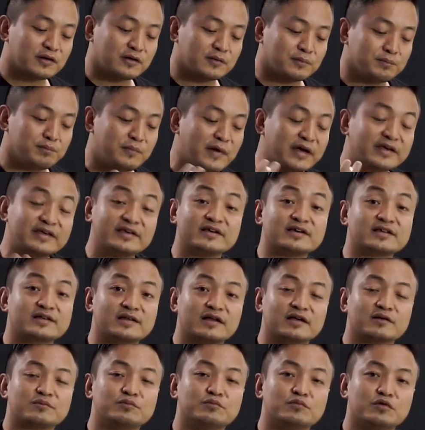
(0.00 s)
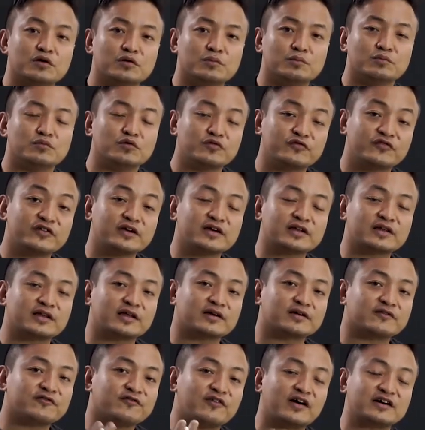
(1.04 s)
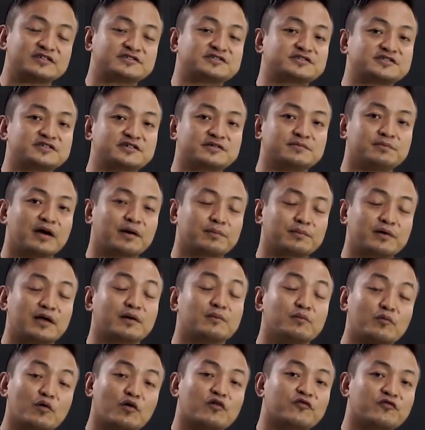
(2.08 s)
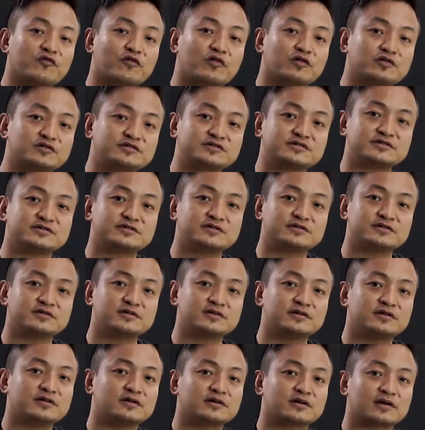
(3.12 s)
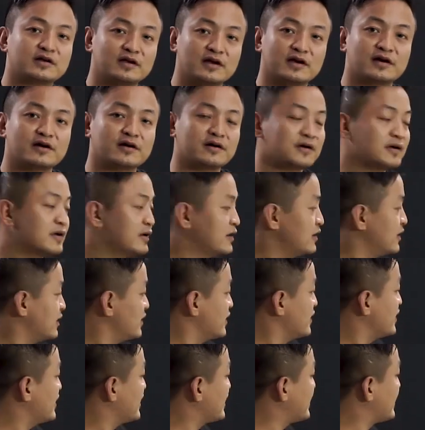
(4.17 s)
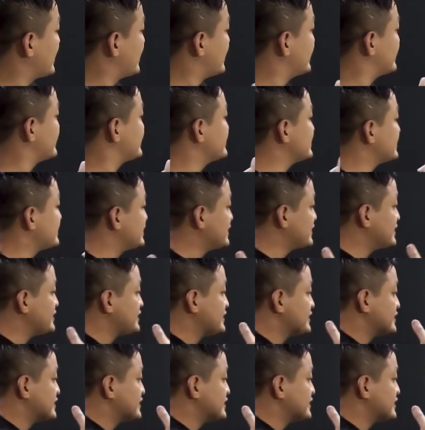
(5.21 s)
making it like, moving it like faster by applying more force. Clear? And the